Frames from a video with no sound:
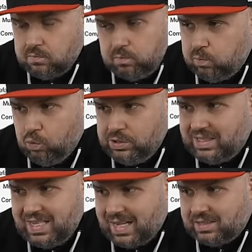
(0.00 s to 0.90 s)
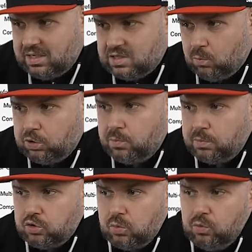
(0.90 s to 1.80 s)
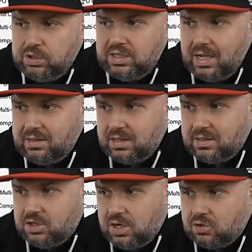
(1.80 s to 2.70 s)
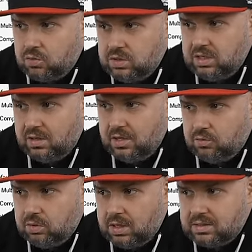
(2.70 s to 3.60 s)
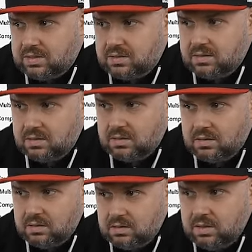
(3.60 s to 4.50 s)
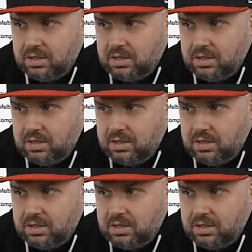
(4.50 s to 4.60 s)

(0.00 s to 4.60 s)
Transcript: We do not look at multi-core. because now it does on four high-performance cores.